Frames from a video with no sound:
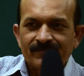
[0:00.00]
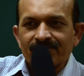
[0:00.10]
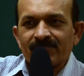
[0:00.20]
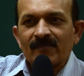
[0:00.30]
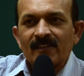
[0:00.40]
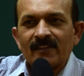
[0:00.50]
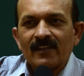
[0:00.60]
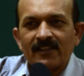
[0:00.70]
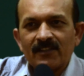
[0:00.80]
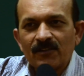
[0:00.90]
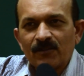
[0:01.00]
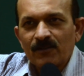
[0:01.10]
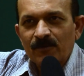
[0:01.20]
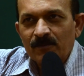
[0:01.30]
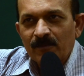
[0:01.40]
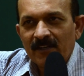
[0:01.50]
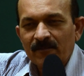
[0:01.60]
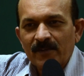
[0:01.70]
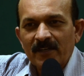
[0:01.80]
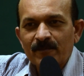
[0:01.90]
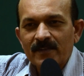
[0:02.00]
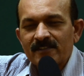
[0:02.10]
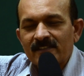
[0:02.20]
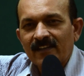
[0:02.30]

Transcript: Hmm. Thank you, madam, very much.